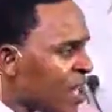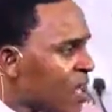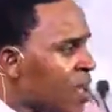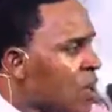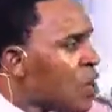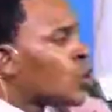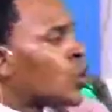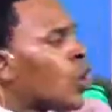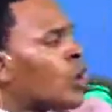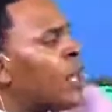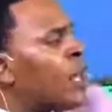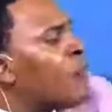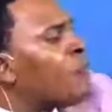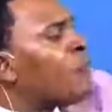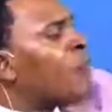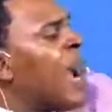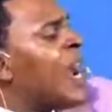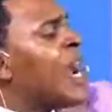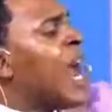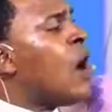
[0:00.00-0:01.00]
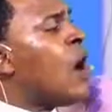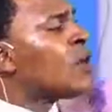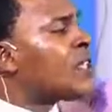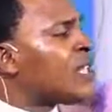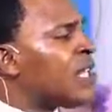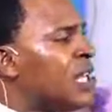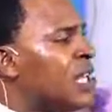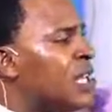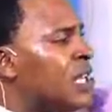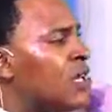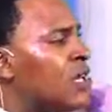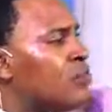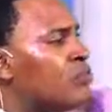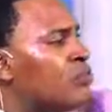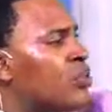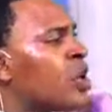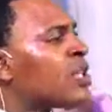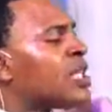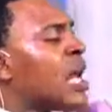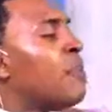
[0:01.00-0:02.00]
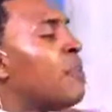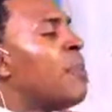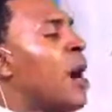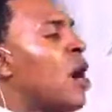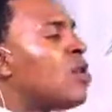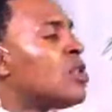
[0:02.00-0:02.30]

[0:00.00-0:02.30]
So the penalty brought about the